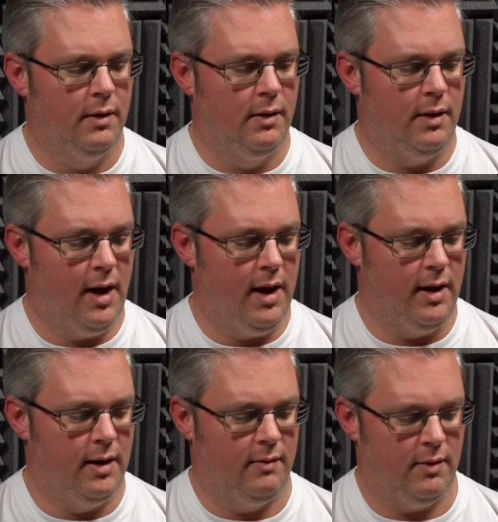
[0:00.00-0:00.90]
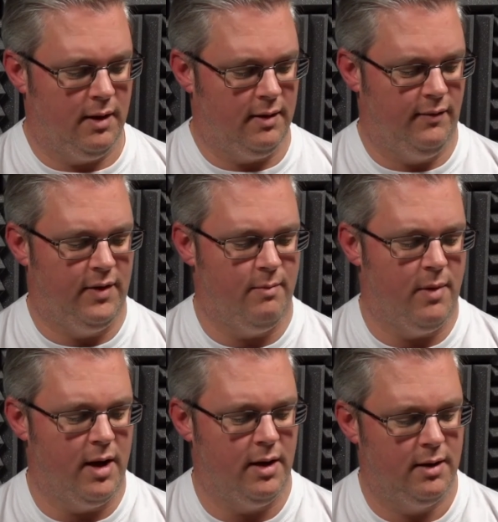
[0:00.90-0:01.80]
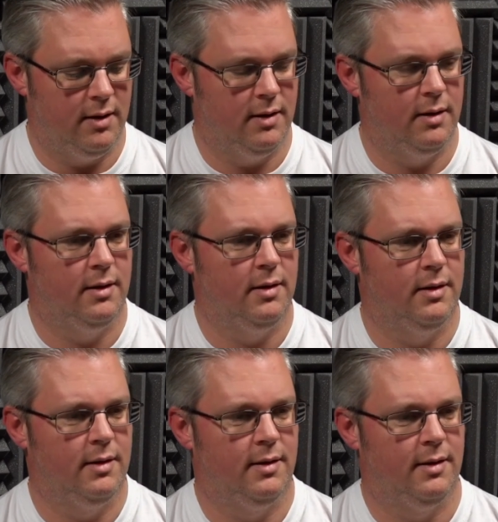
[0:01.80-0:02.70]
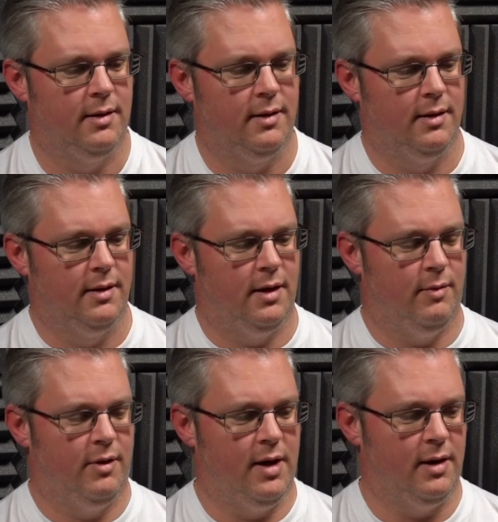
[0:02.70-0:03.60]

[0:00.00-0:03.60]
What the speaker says: Yeah, well, I've done mine. I'm all right.